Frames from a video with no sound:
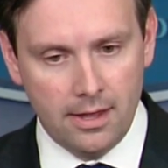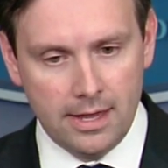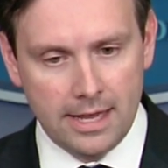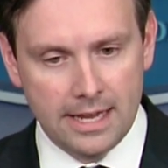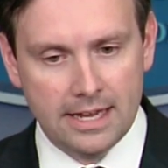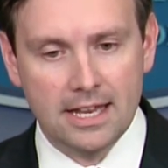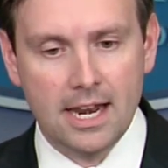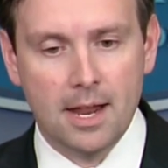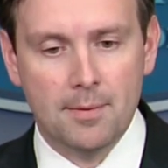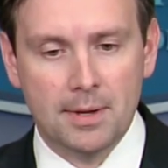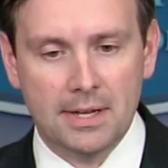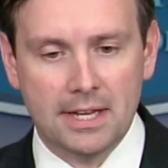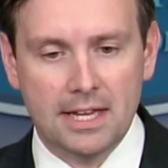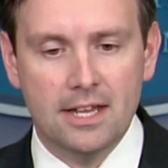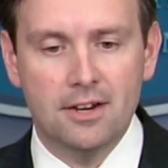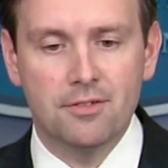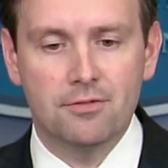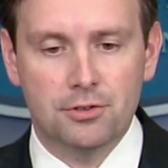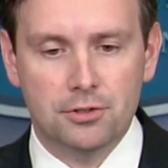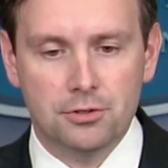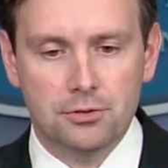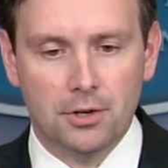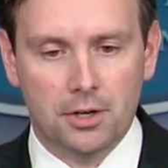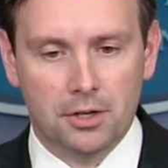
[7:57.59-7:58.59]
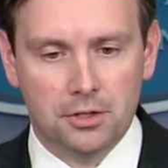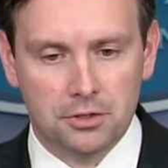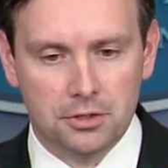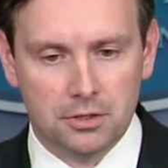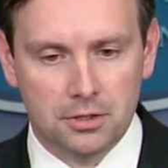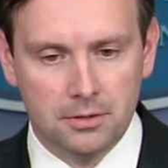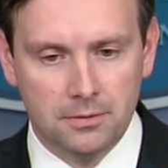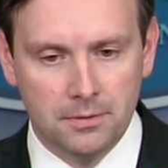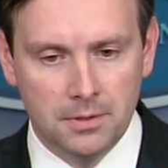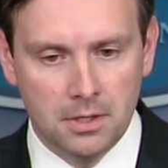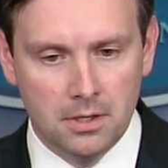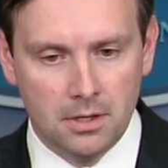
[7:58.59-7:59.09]
economic
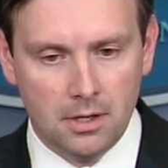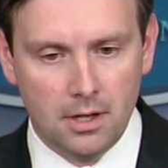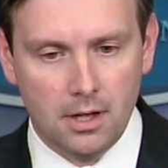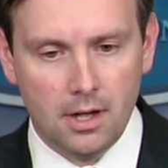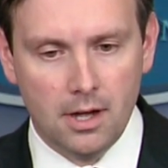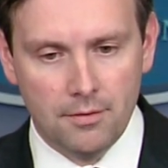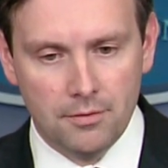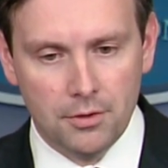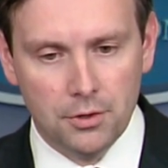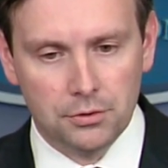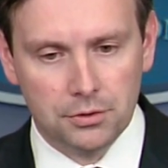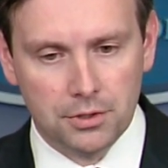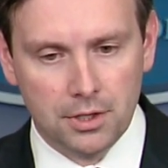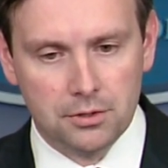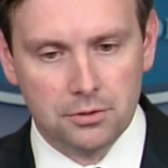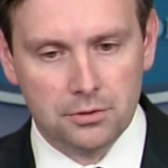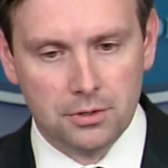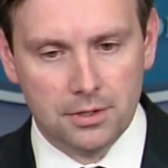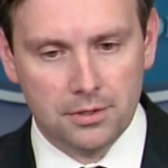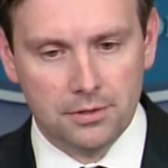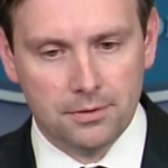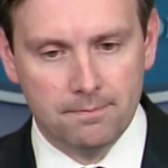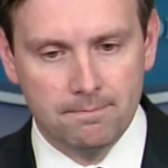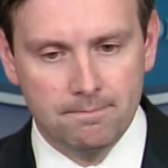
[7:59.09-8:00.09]
infrastructure of those countries.